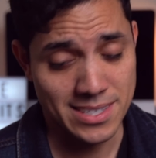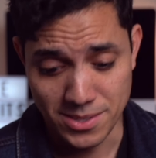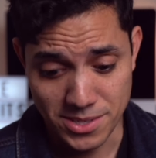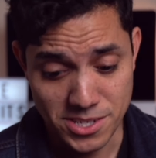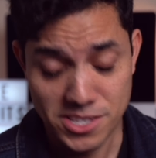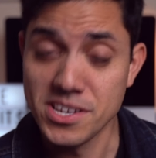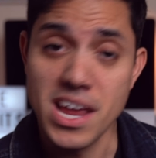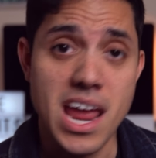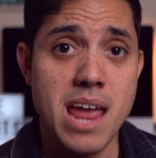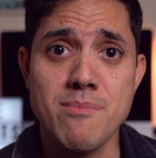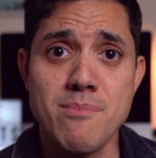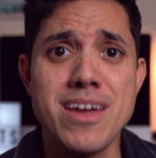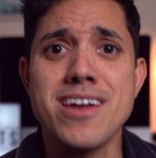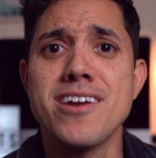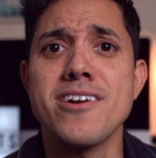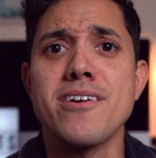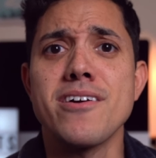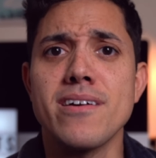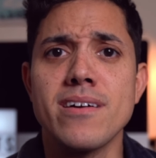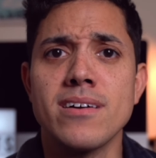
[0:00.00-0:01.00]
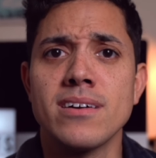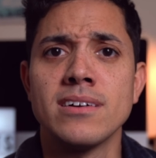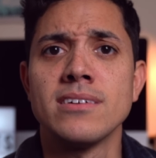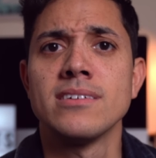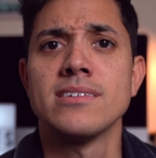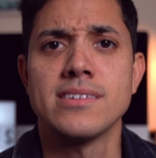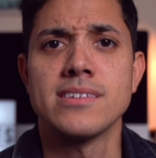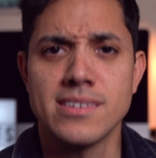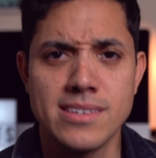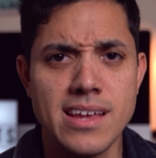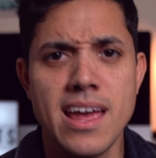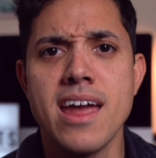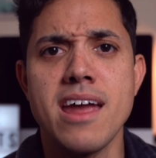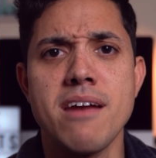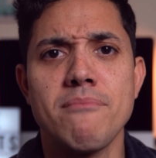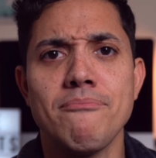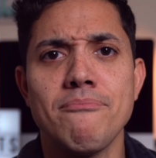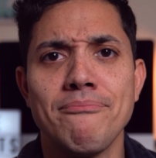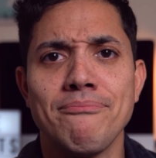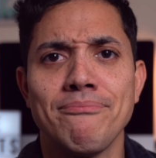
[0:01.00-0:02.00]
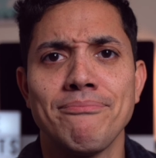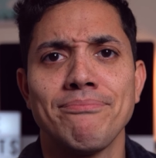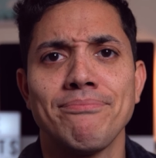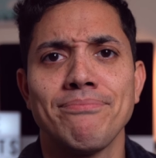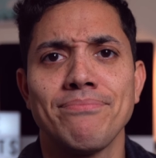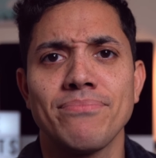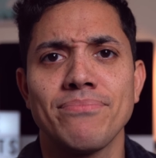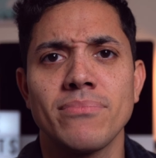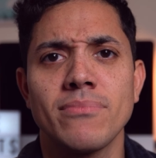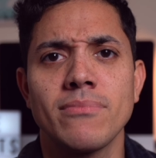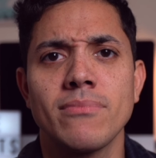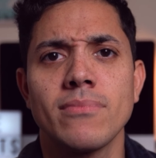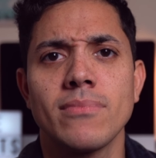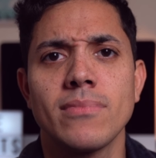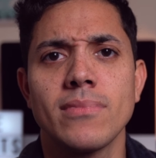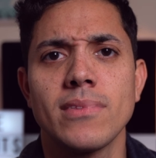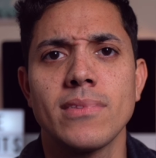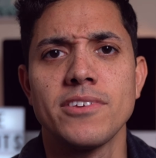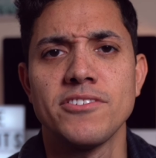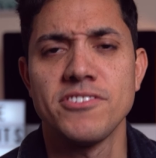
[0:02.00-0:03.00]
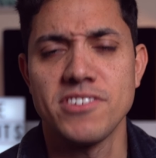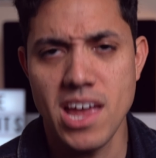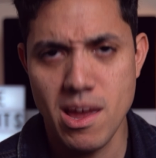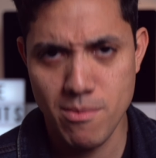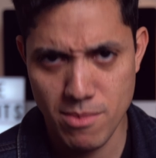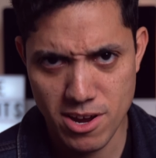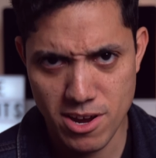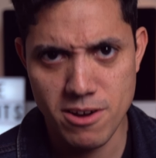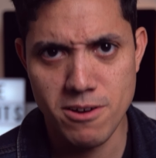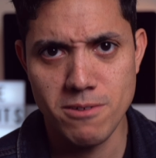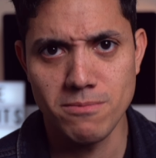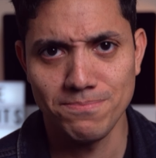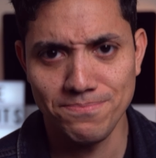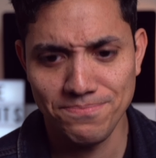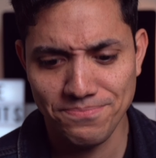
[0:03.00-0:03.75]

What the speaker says: Same here, same here.